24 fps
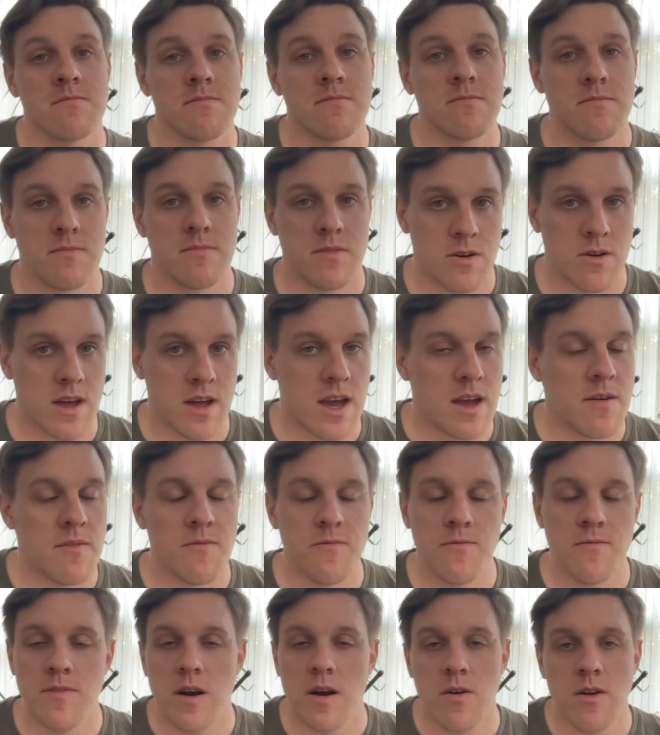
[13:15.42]
Okay,
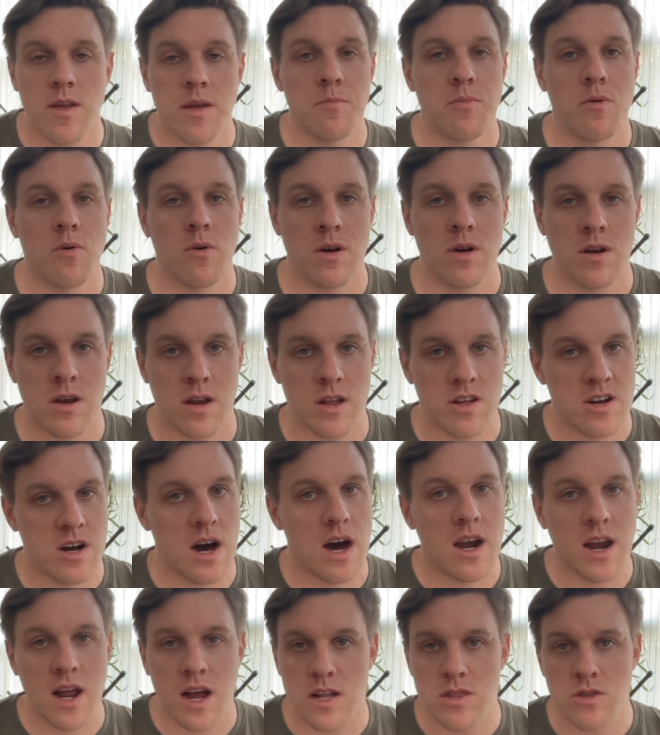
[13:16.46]
very important.
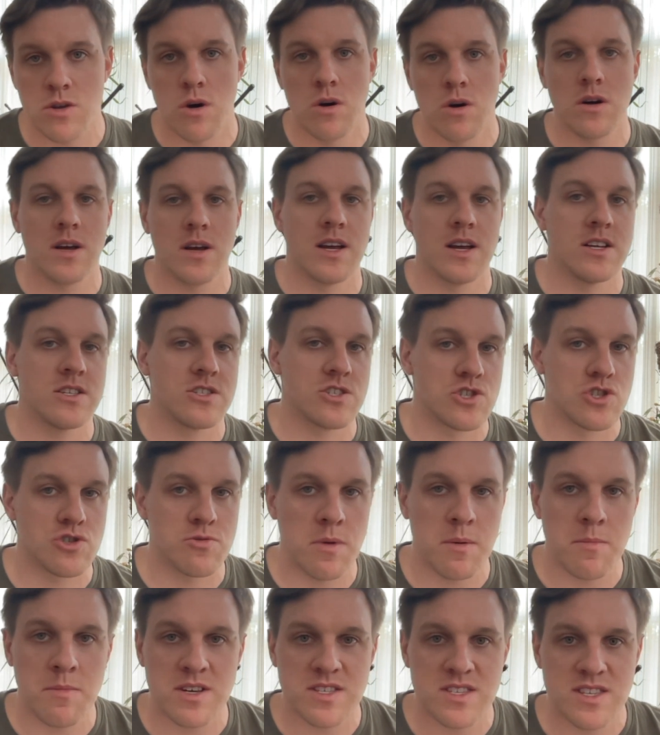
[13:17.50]
Arigato and
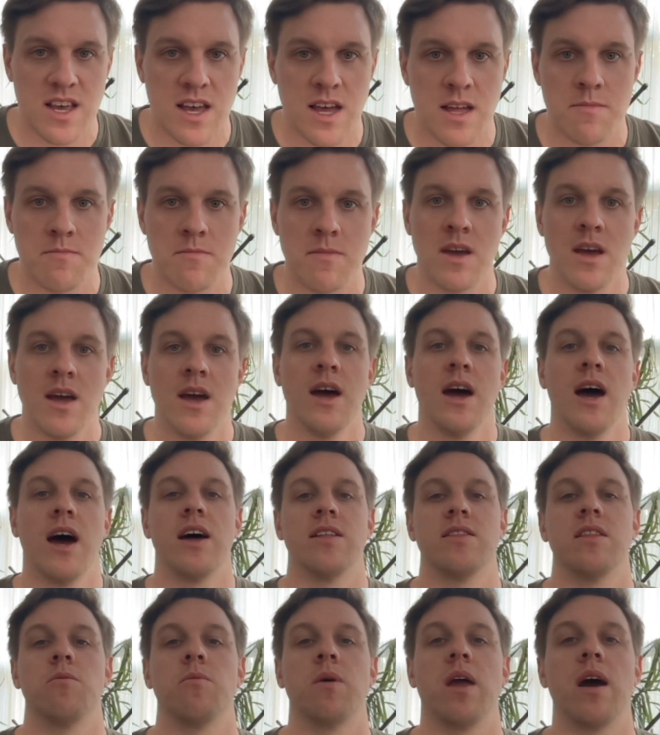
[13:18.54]
sumimasen. And
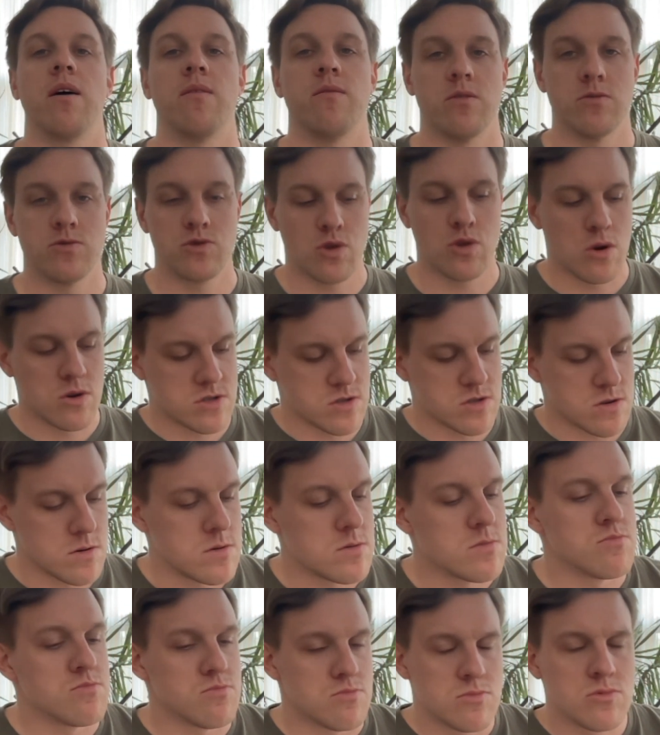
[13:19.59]
then we have dozo.
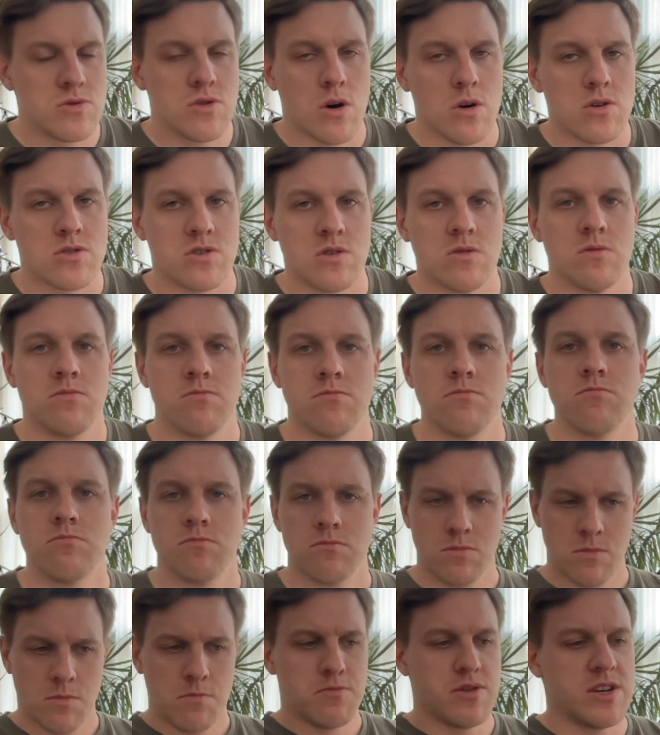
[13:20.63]
Dozo.
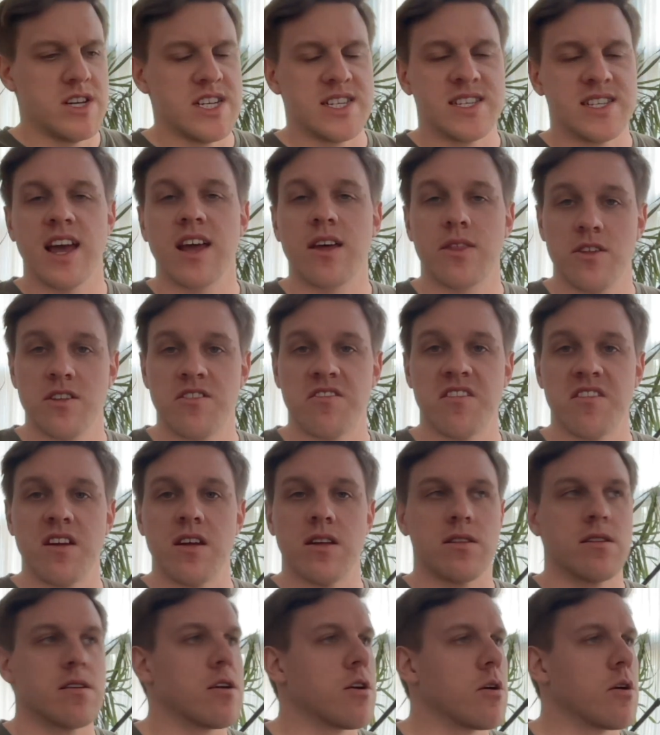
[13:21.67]
Please take the seat.
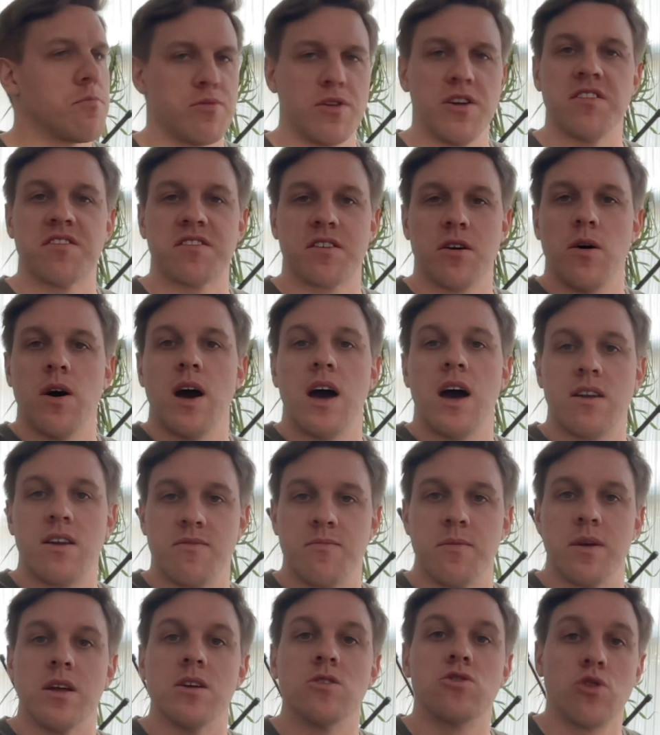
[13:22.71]
Please go ahead of
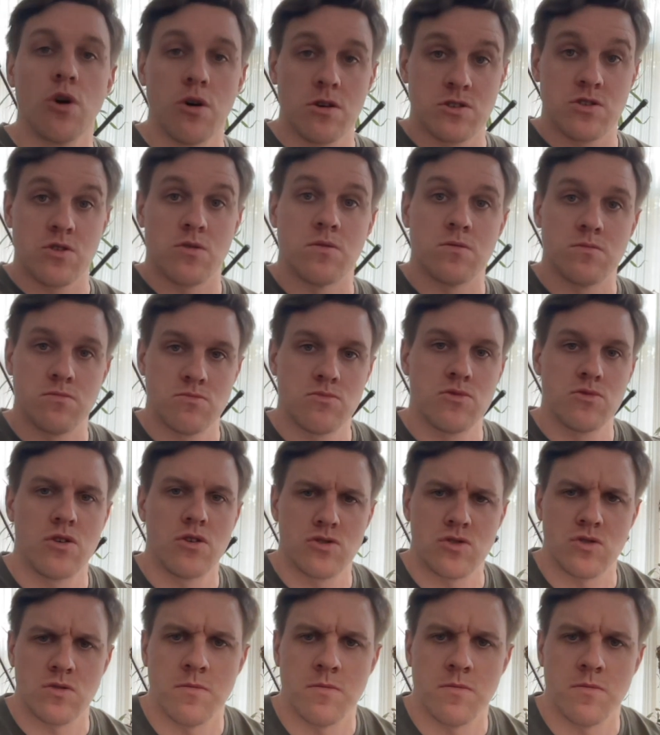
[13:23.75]
me. Dozo. Dozo.